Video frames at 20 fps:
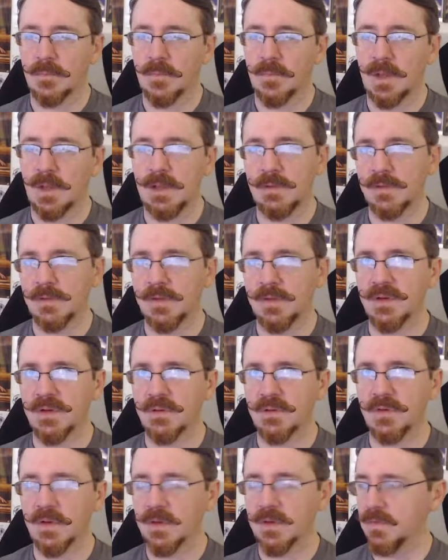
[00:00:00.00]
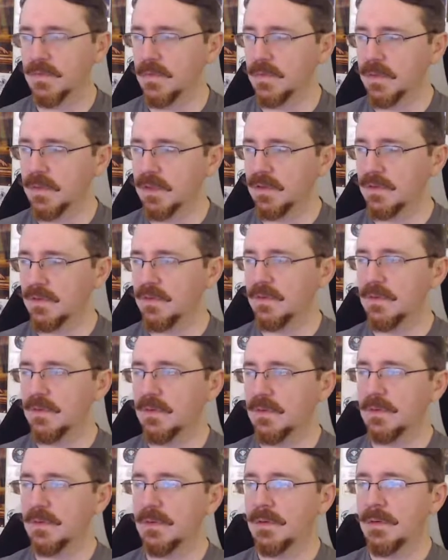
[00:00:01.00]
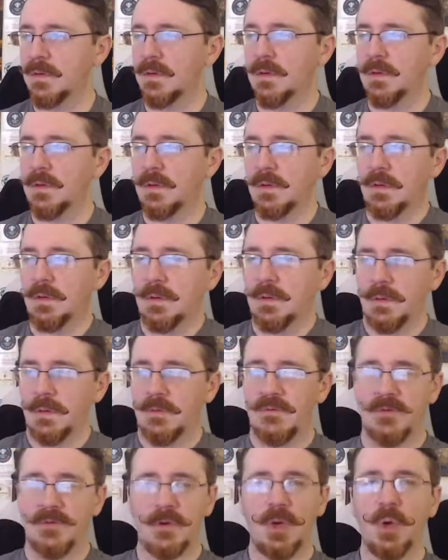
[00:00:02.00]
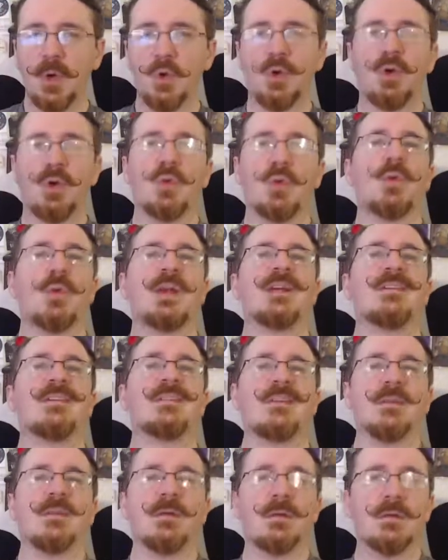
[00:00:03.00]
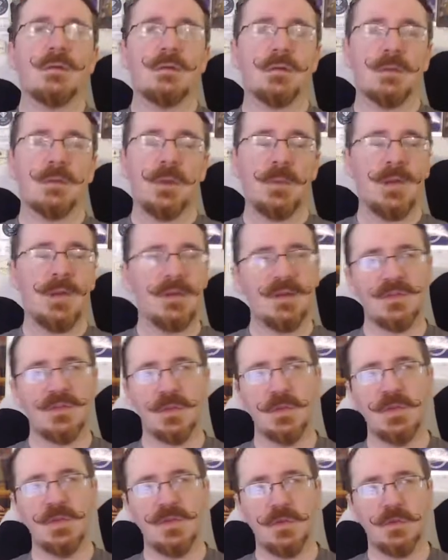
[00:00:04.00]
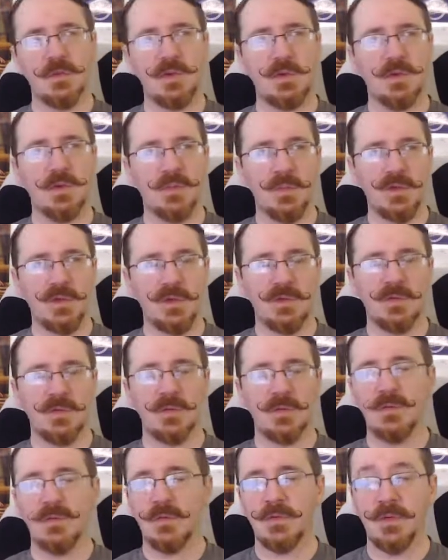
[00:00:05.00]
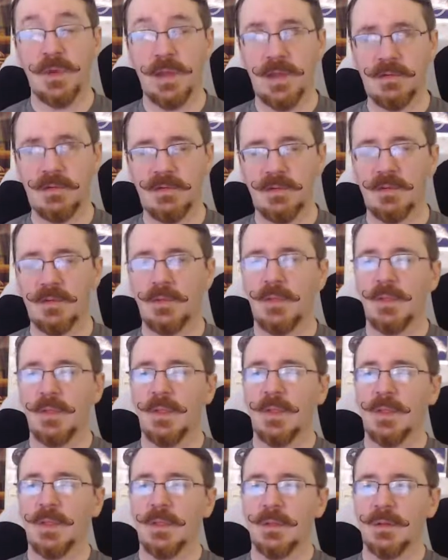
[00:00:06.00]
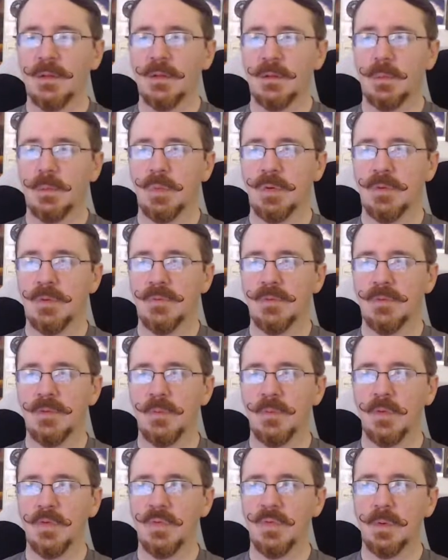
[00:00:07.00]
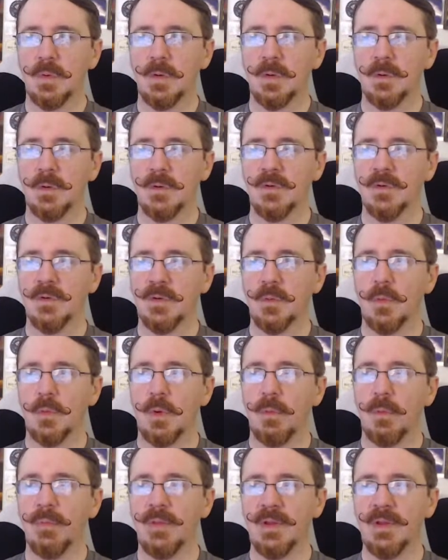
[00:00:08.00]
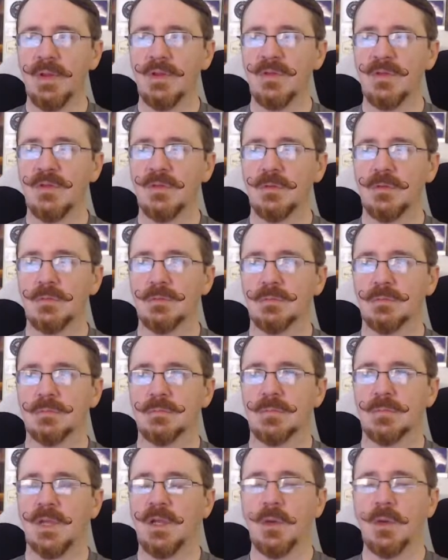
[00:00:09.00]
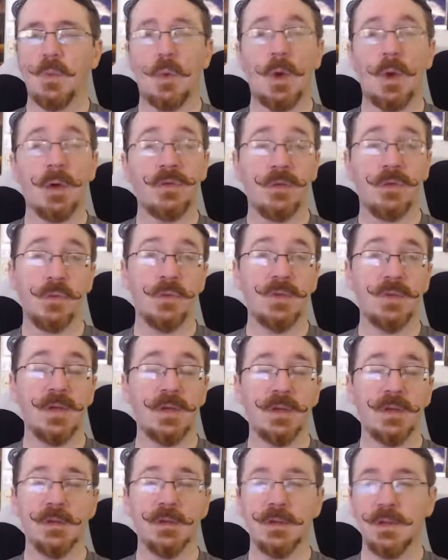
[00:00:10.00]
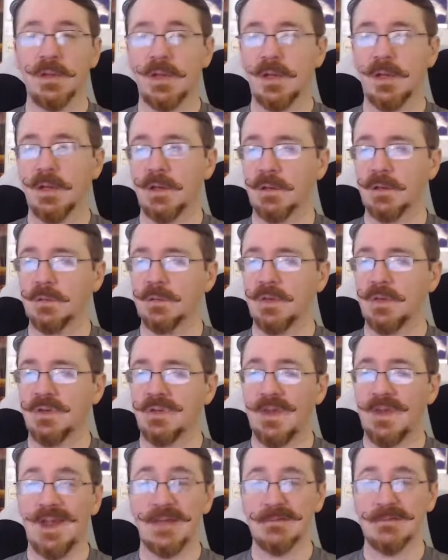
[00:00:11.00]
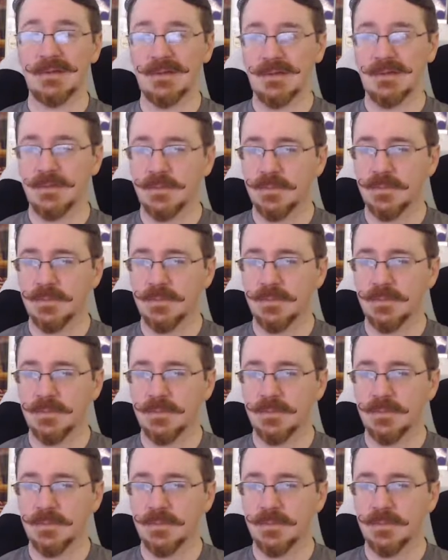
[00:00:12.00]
I haven't had Chinese food in ages. For no good reason. I mean, it doesn't always agree with me, so there's that. But for the most part, there's like one place I can walk to technically and get it. I just haven't.